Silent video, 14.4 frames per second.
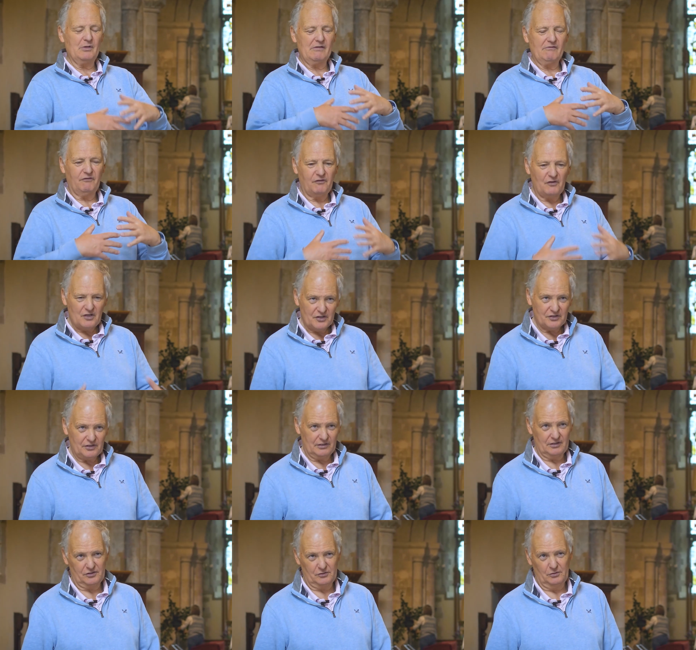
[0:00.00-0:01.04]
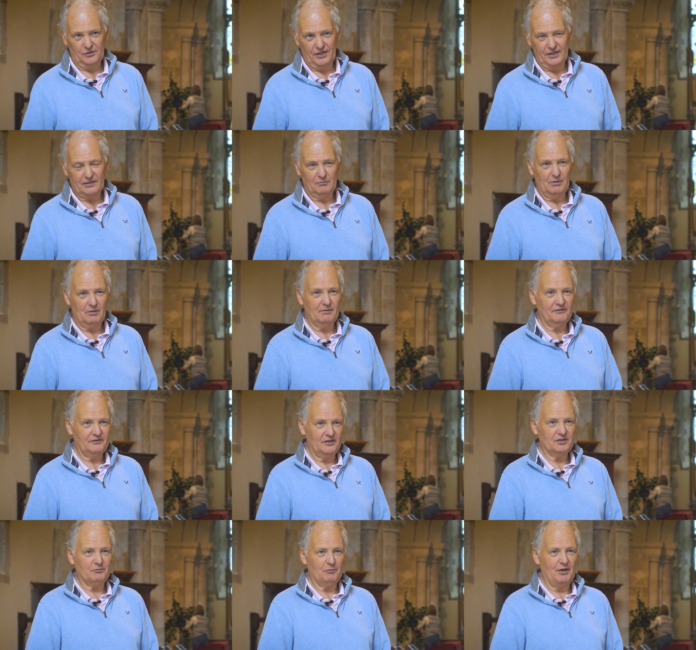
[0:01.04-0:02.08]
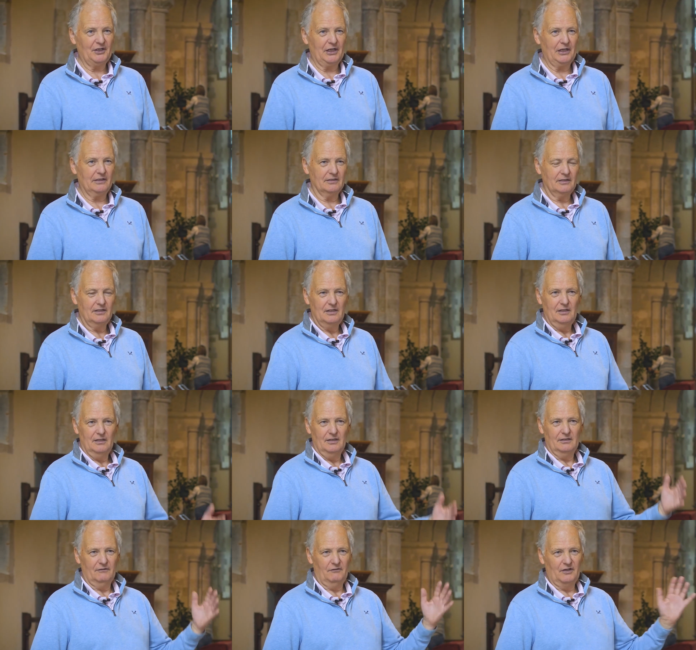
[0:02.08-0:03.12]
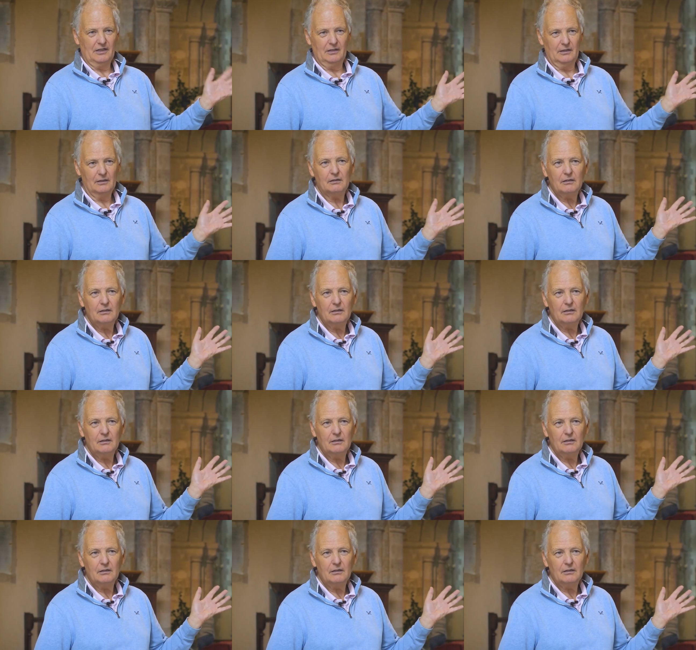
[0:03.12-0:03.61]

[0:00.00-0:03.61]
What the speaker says: we first installed it and we were first running it, the vicar